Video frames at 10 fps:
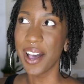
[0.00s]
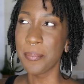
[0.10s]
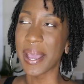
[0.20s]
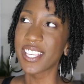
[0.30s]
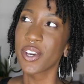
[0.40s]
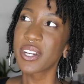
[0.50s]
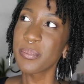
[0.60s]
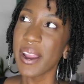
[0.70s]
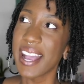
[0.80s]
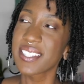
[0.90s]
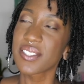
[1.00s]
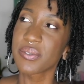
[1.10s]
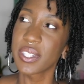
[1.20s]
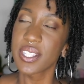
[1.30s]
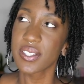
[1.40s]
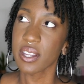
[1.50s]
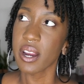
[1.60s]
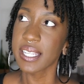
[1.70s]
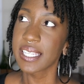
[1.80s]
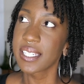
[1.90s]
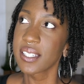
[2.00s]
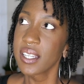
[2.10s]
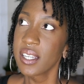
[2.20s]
My yoga practice really started